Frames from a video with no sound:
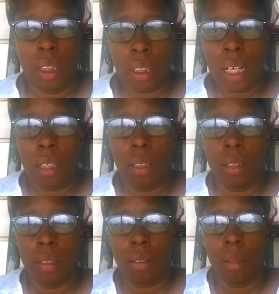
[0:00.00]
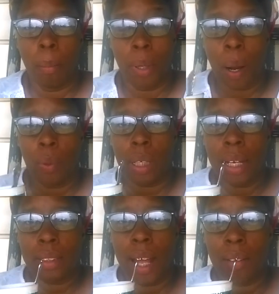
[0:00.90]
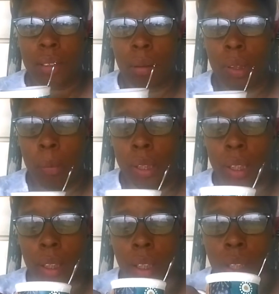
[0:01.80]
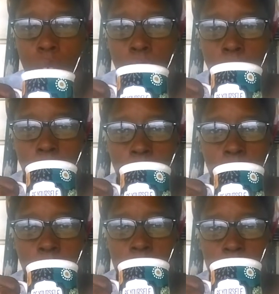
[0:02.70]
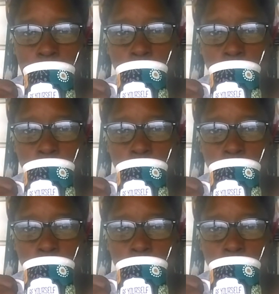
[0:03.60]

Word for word: This I could, but I would like to have some lemon in it. It tastes